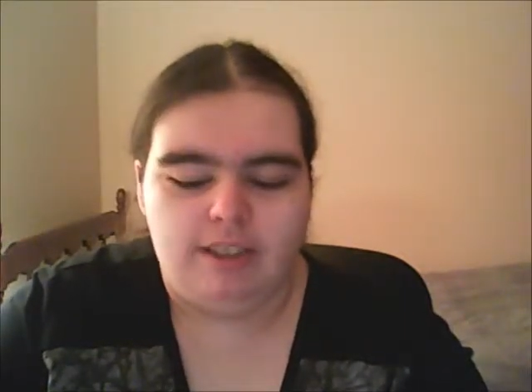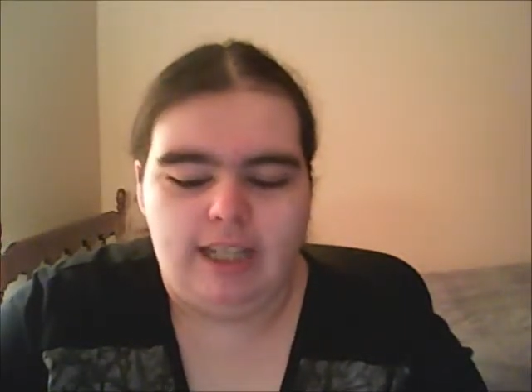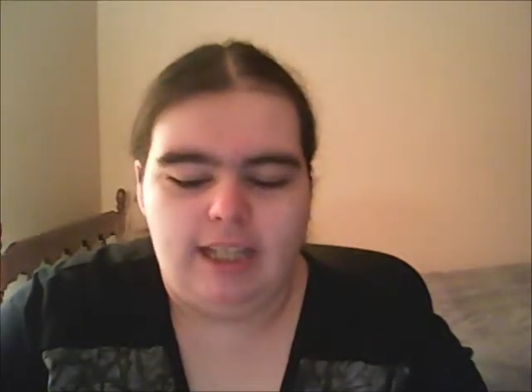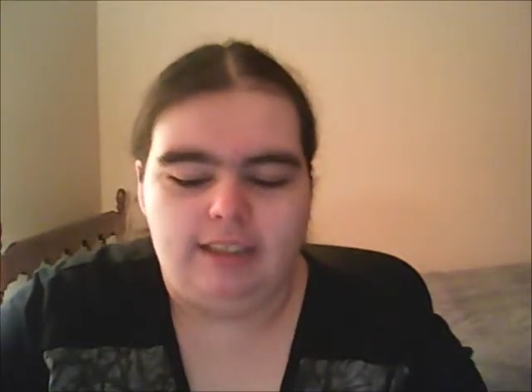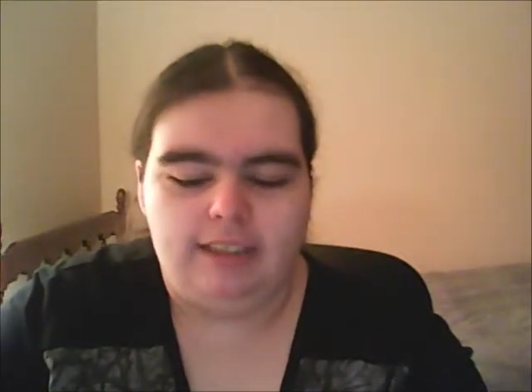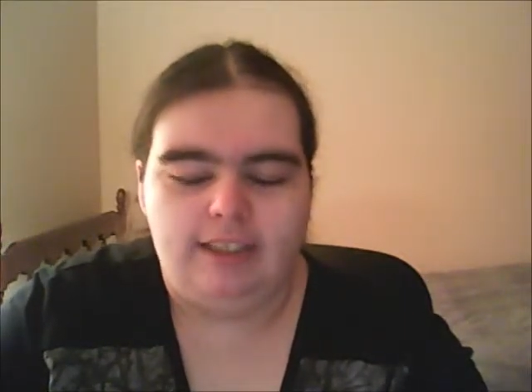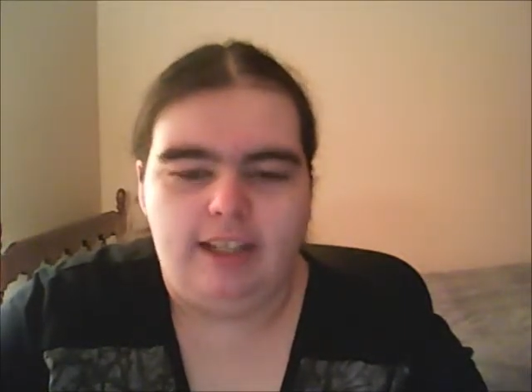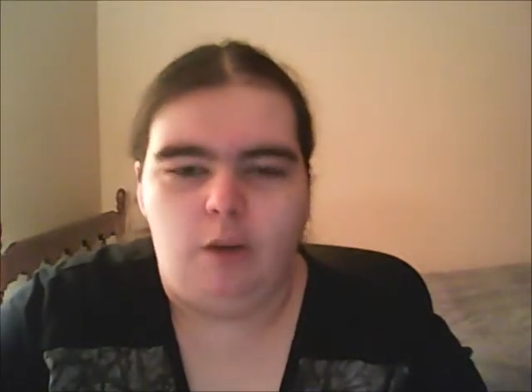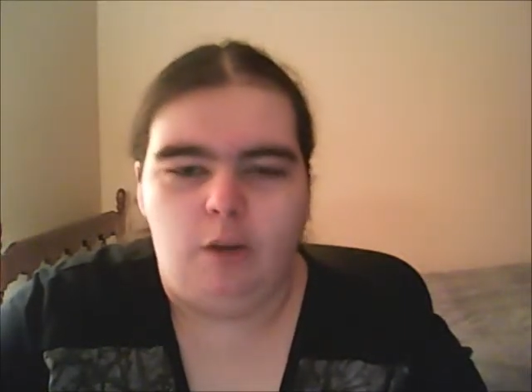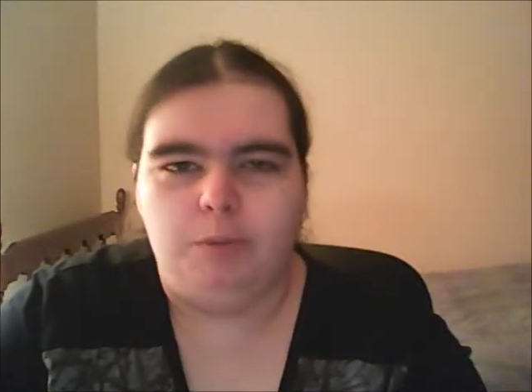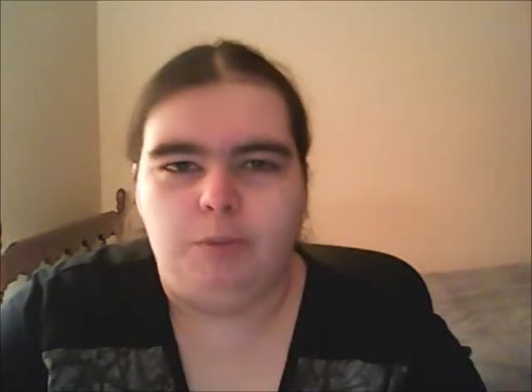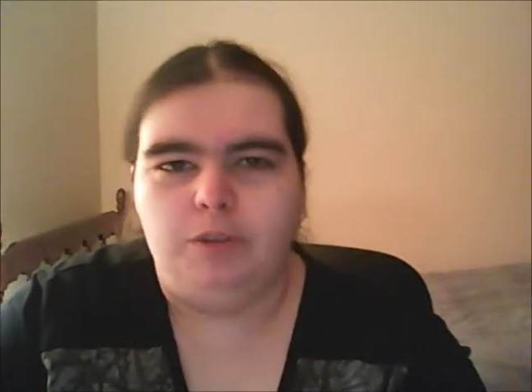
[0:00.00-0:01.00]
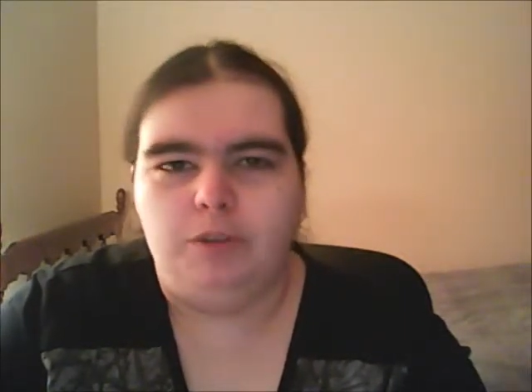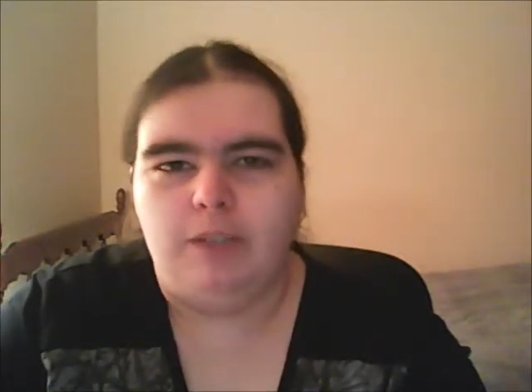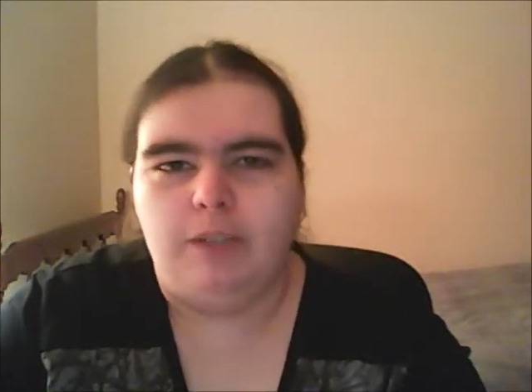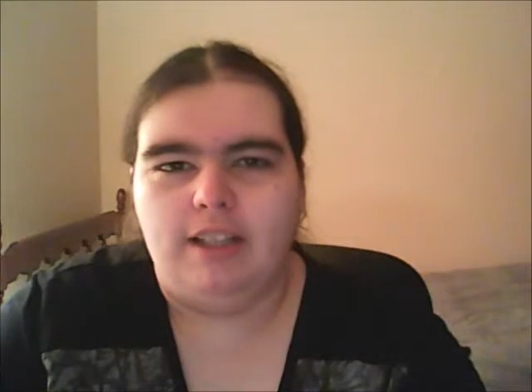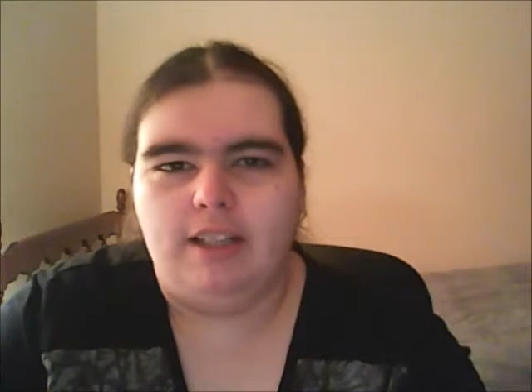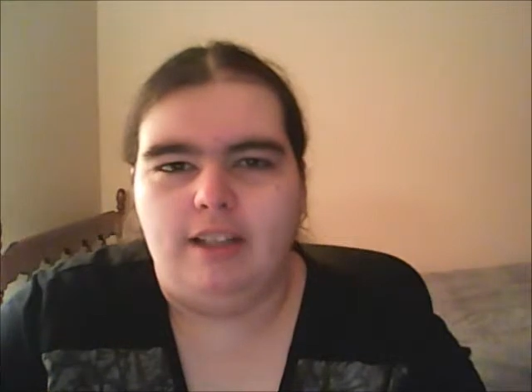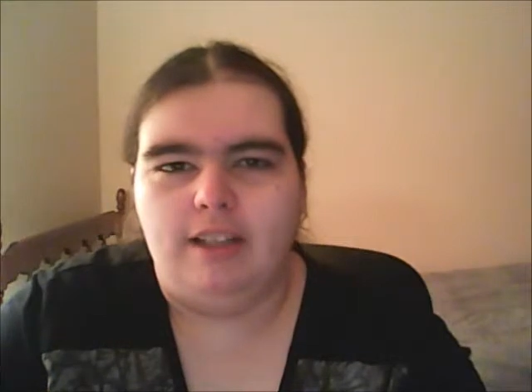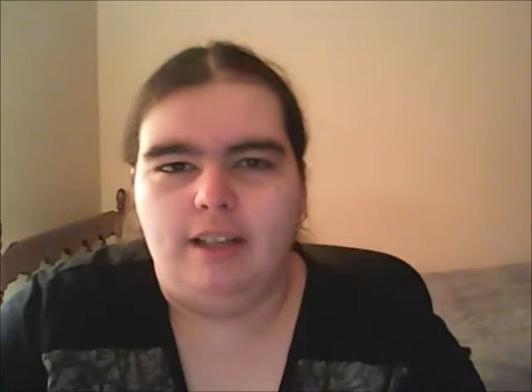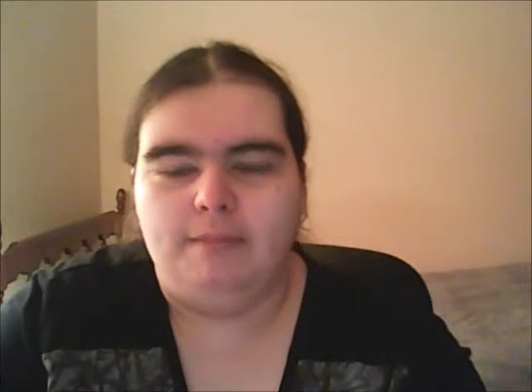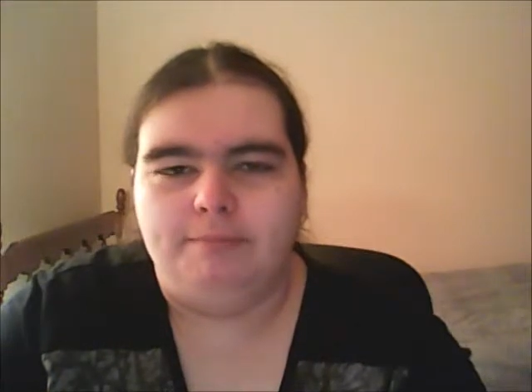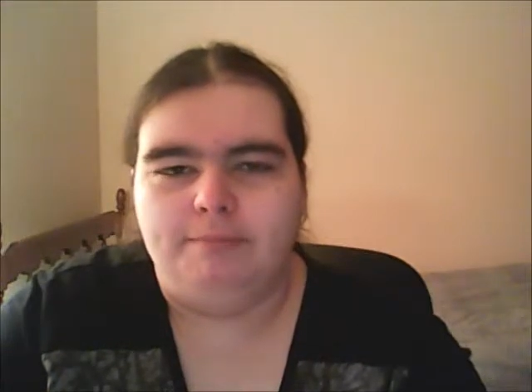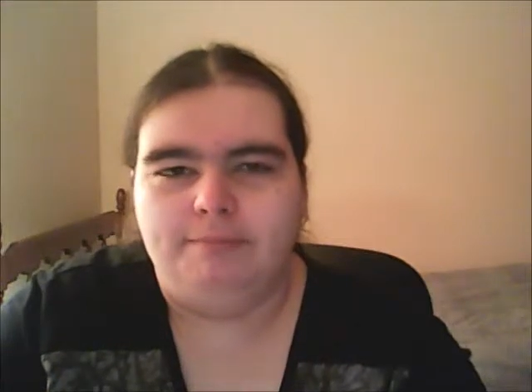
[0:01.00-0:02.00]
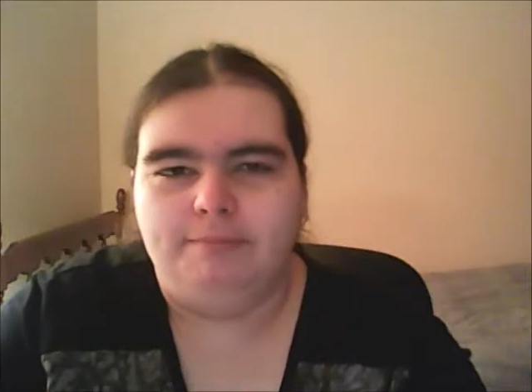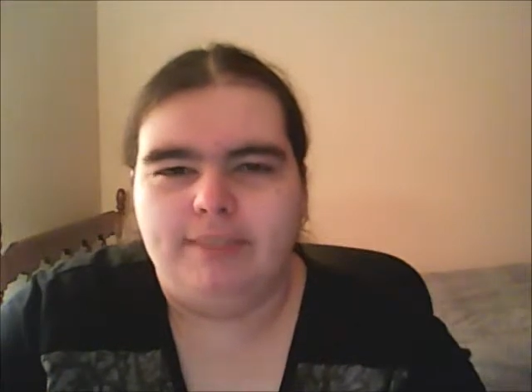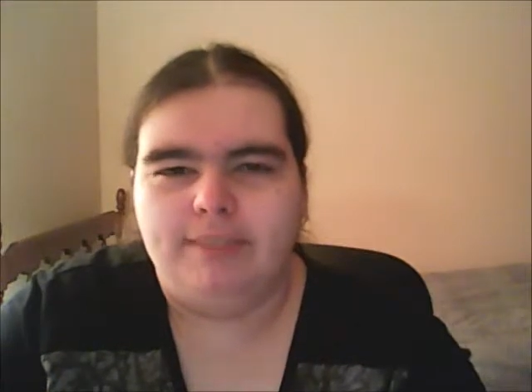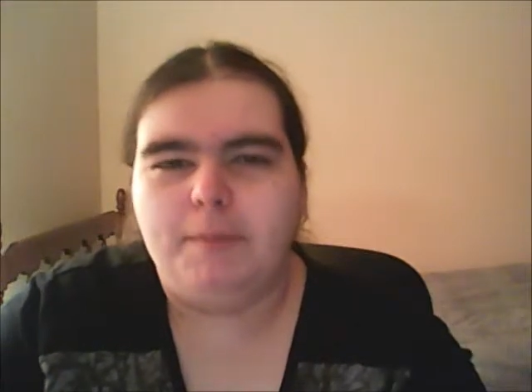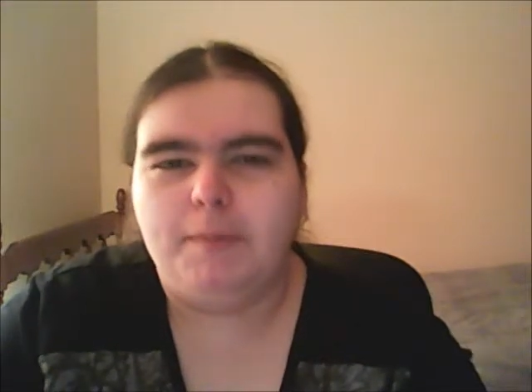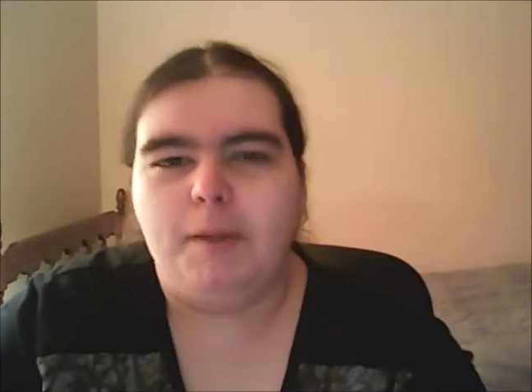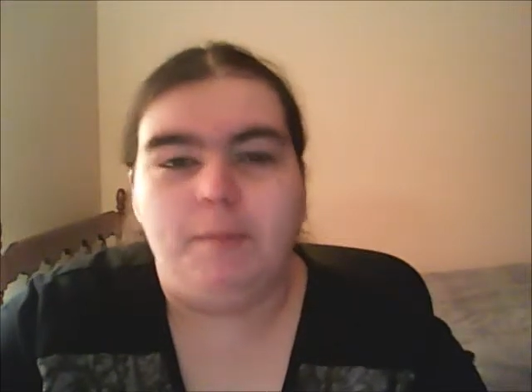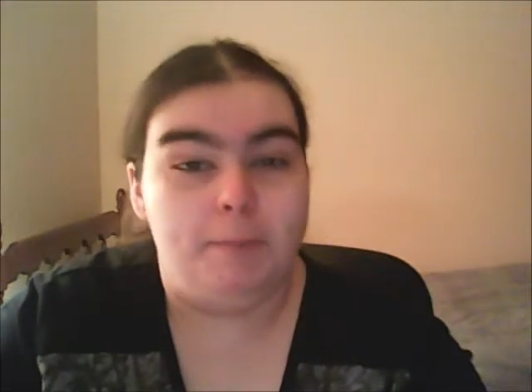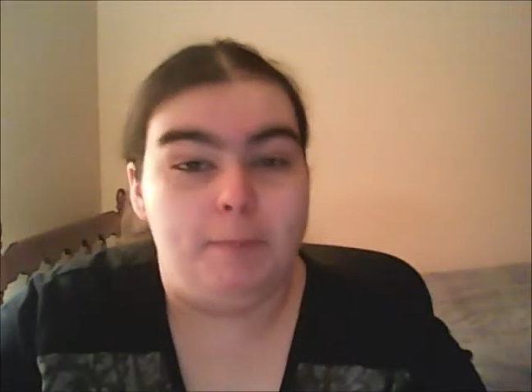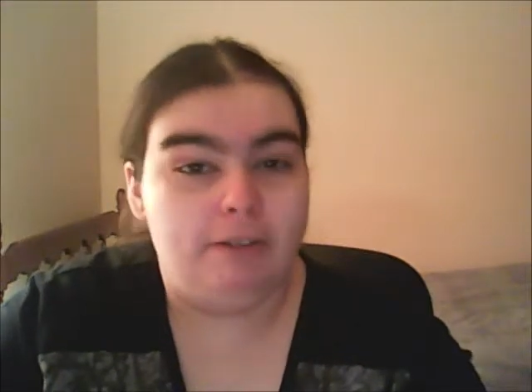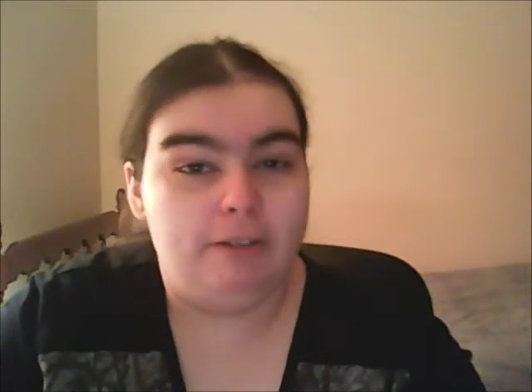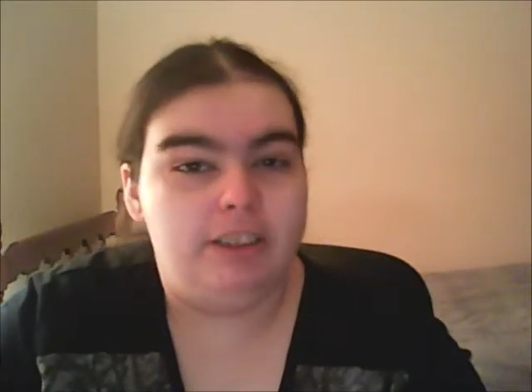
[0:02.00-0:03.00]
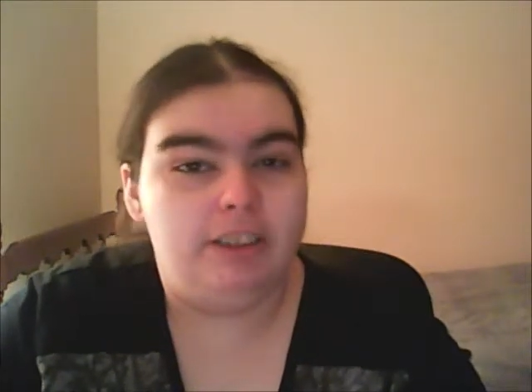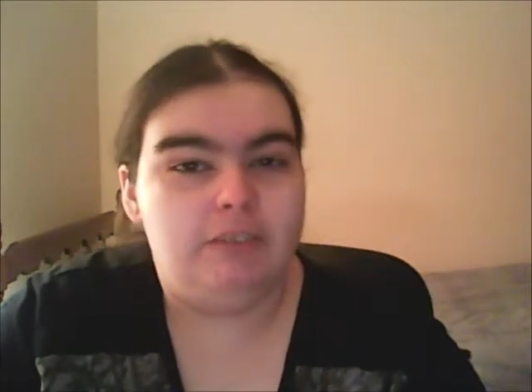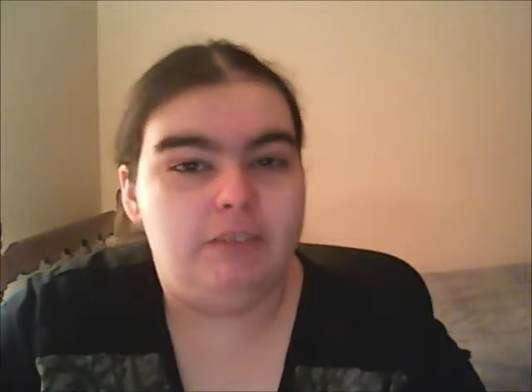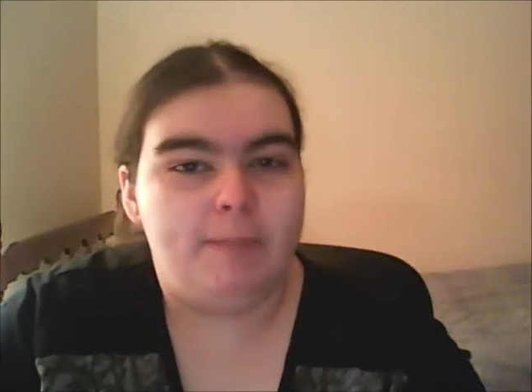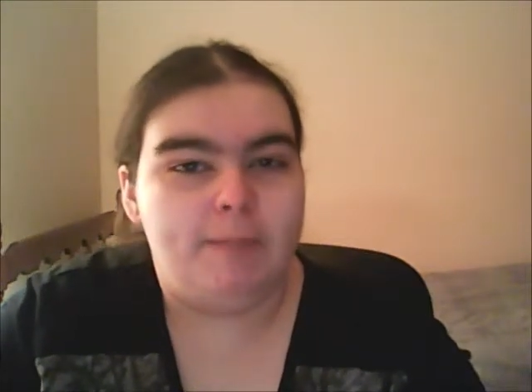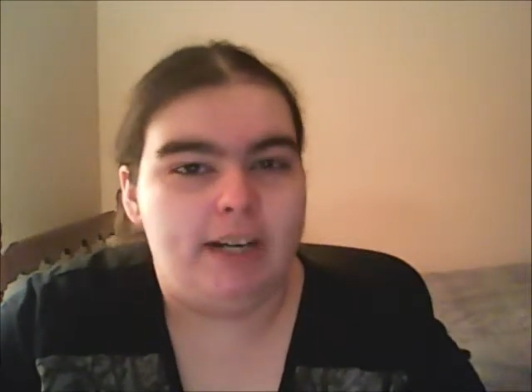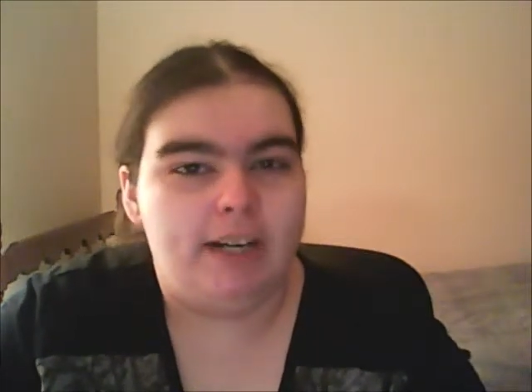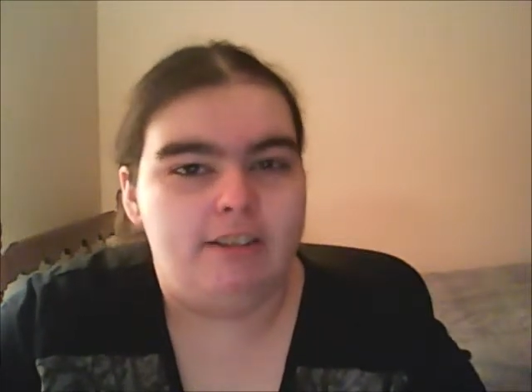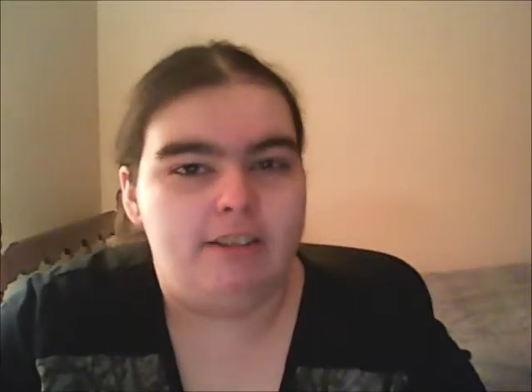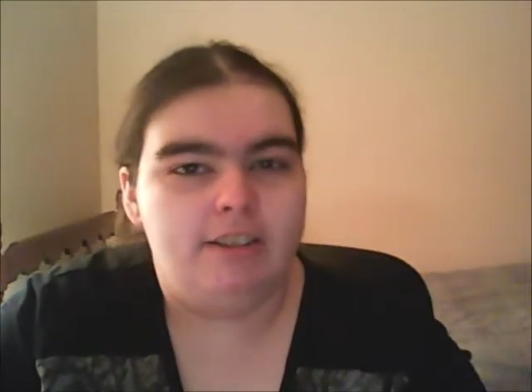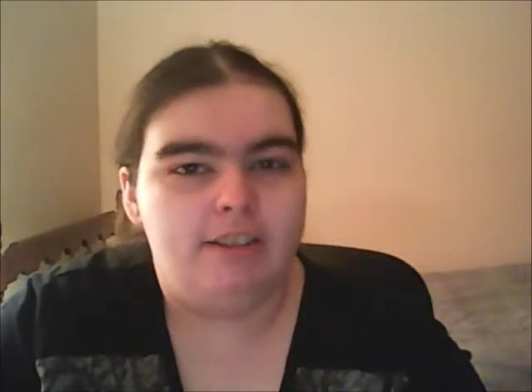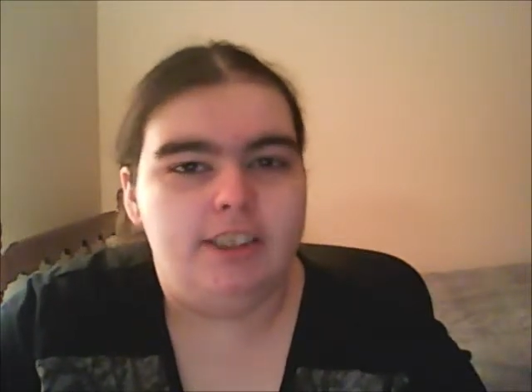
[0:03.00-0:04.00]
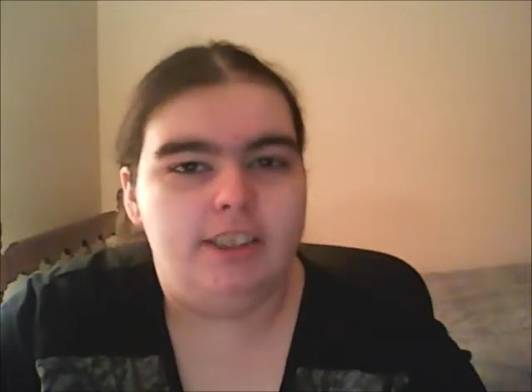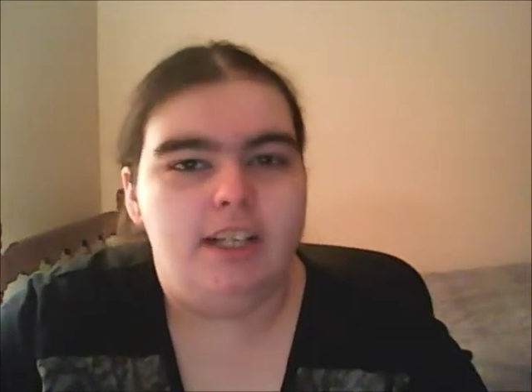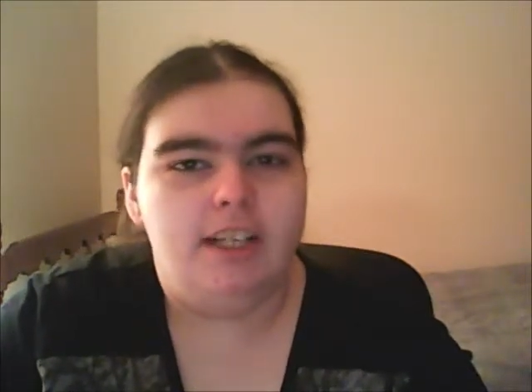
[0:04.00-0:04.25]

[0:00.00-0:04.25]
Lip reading: that helps with coming up with appearances for my characters.